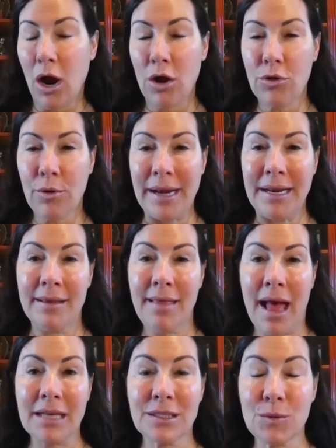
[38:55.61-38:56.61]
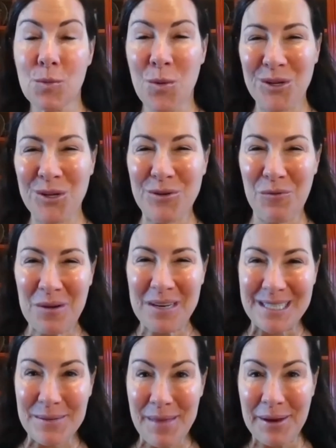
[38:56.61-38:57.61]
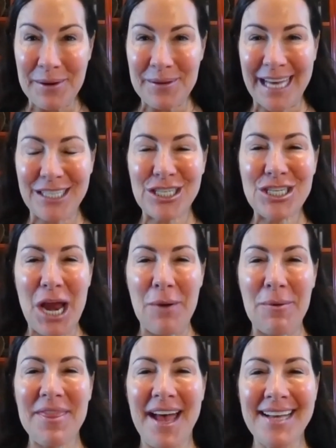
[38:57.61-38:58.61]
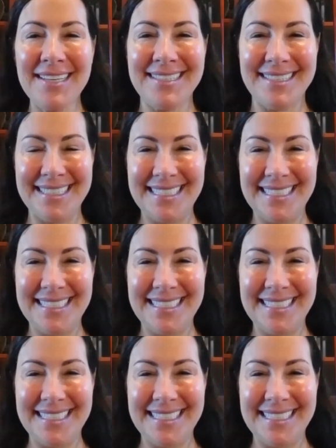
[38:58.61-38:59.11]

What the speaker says: are there any last words of wisdom that you'd like to share with us?